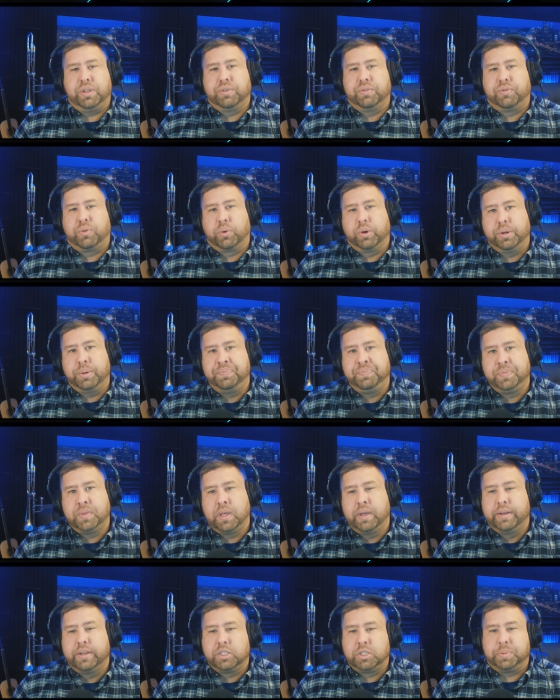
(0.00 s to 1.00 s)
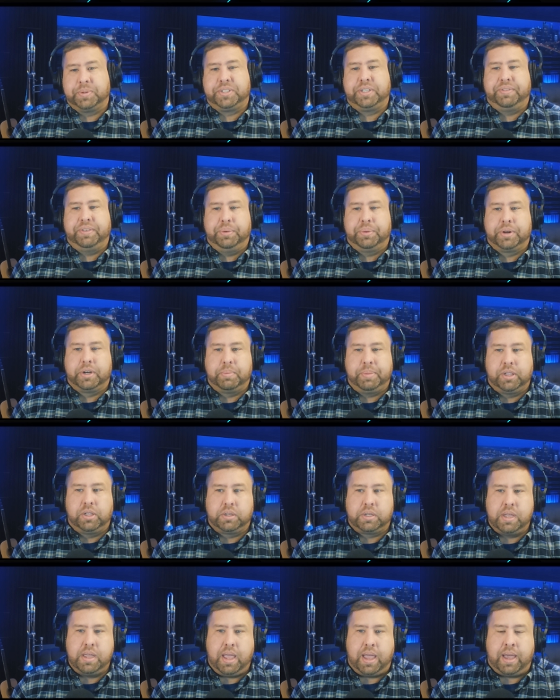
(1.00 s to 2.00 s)
for you. Specifically, we're going to be
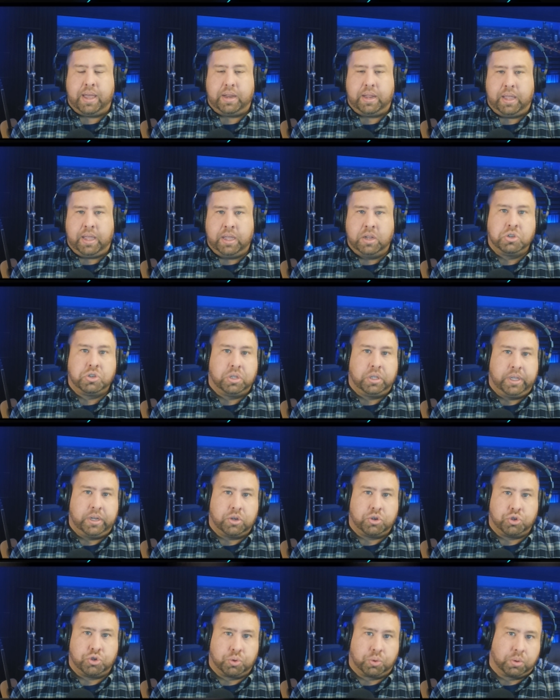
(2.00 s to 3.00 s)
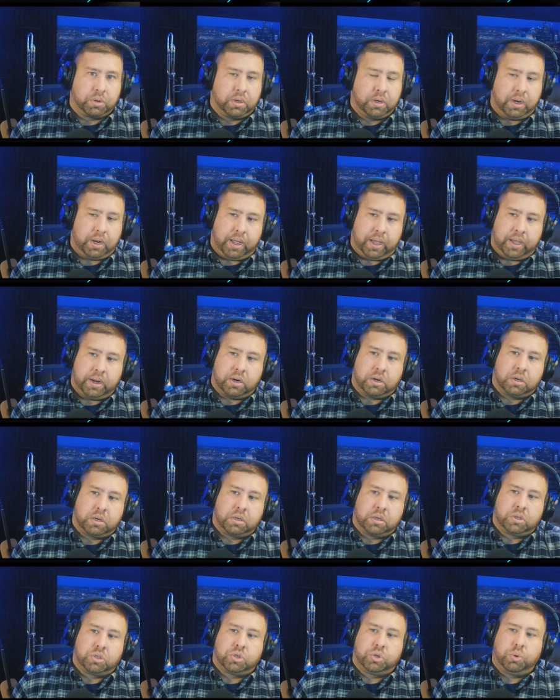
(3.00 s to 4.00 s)
looking at Angelina Jordan and
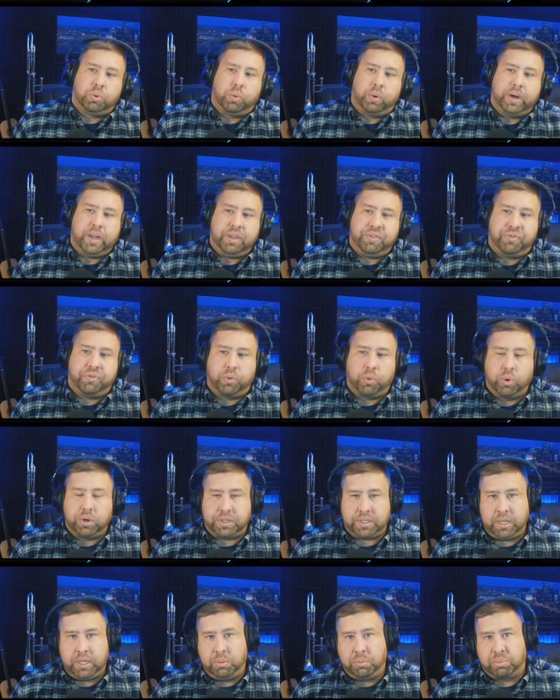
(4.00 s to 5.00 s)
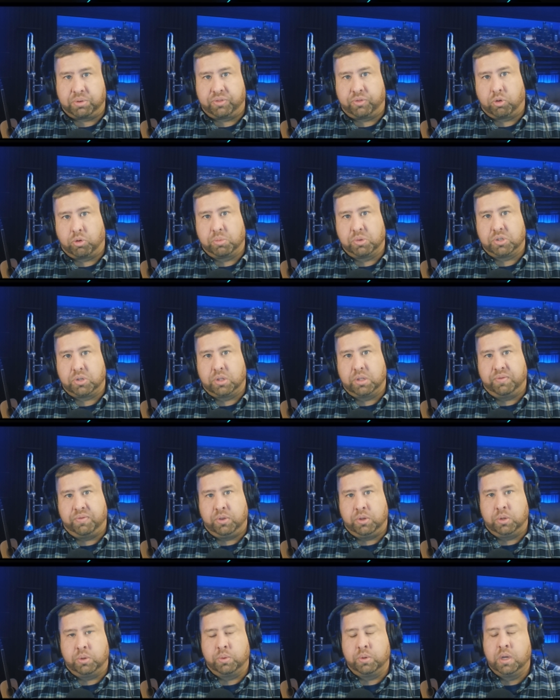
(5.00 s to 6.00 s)
her 2014 performance on The
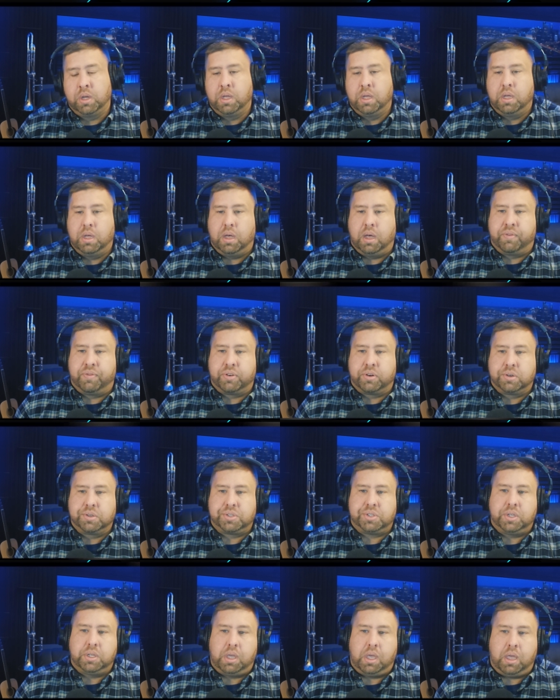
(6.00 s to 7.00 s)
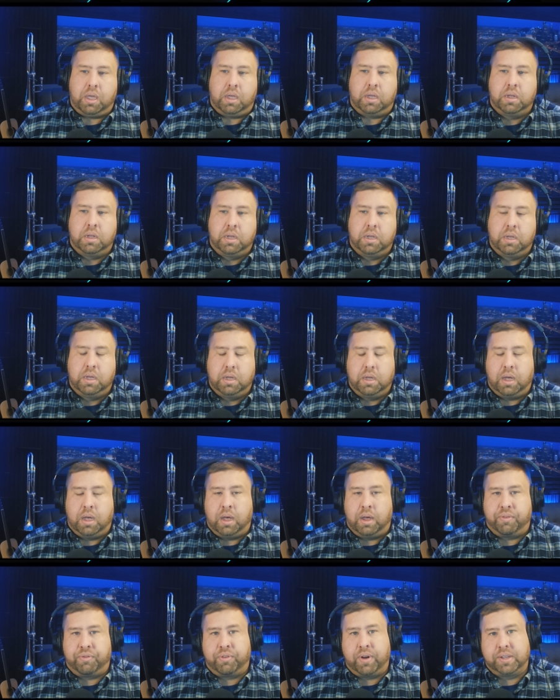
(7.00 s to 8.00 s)
View of her singing
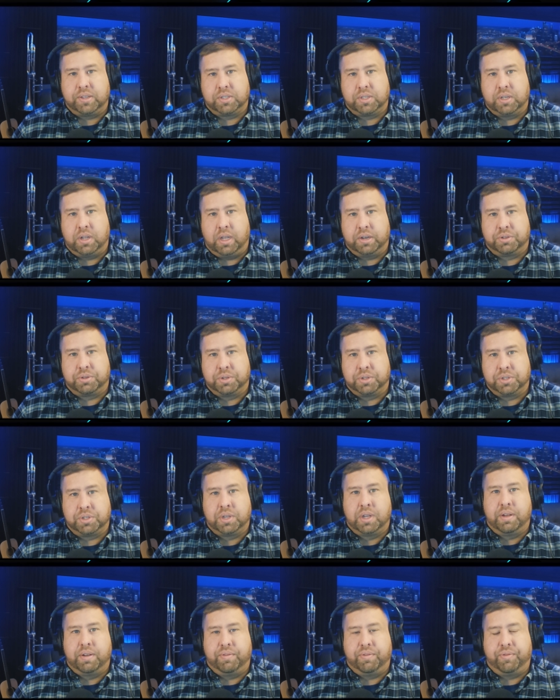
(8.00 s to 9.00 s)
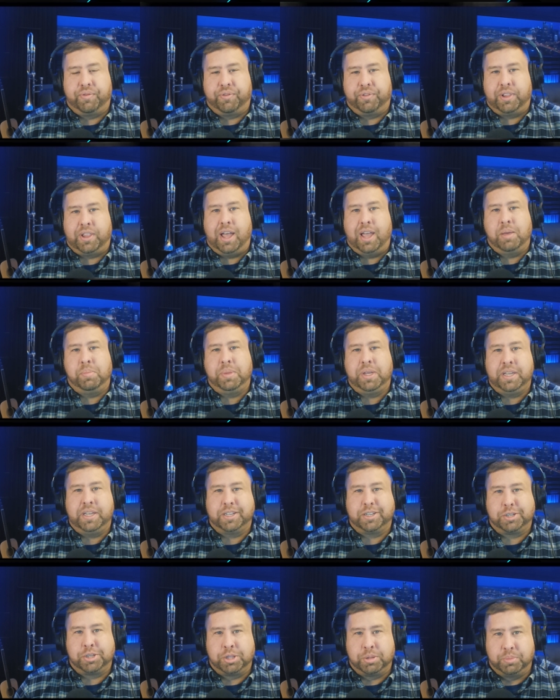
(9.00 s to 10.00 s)
Frank Sinatra's Fly Me
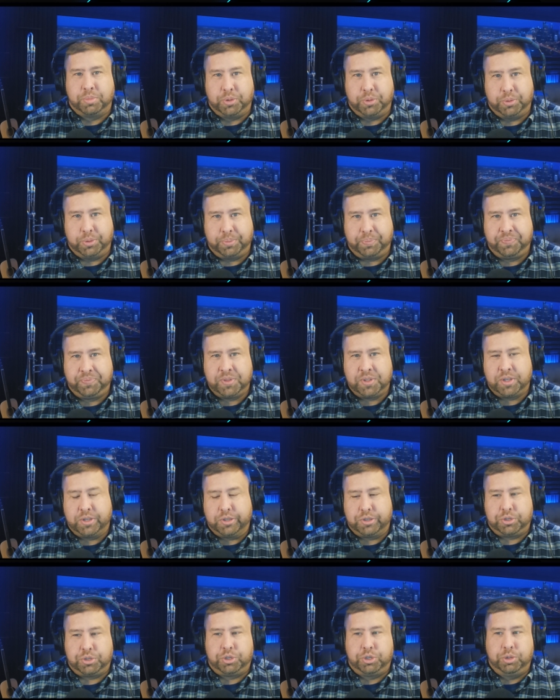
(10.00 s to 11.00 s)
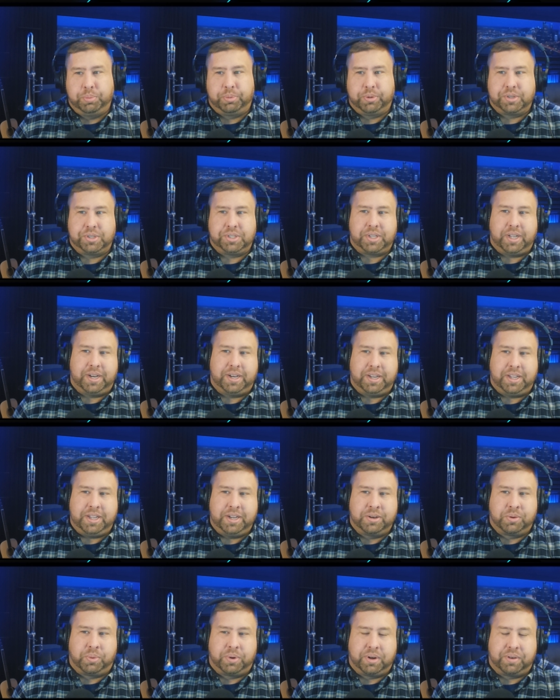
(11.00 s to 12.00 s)
to the Moon. Super excited to
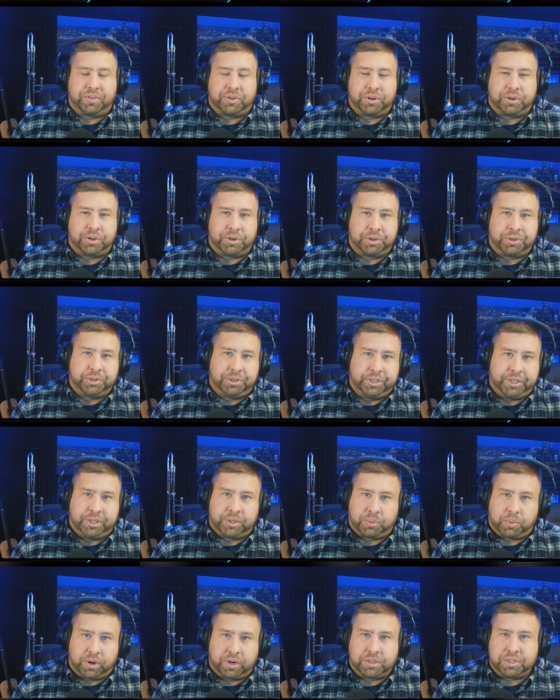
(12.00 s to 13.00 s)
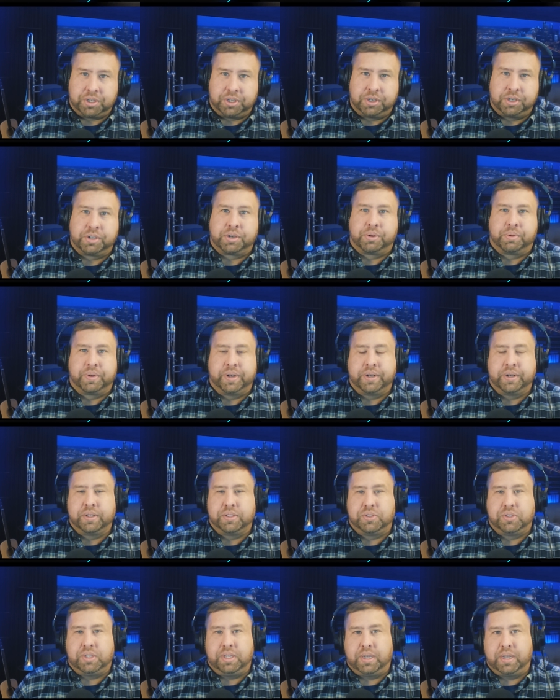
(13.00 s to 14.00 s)
hear one of her earlier works in her career
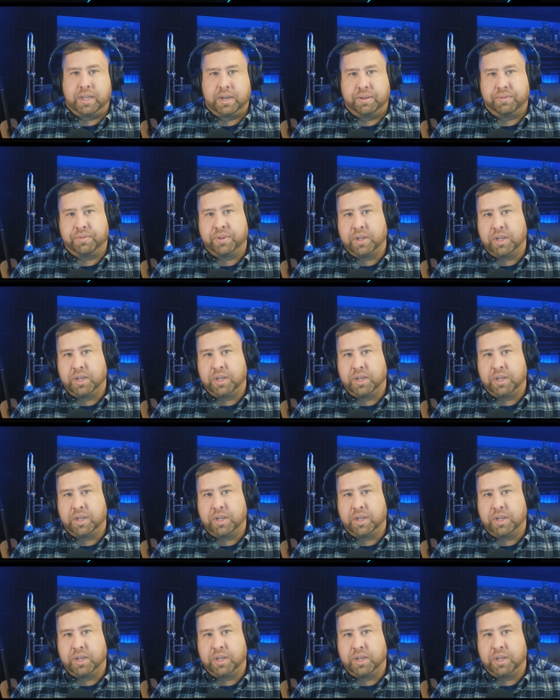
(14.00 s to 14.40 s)
and see kind of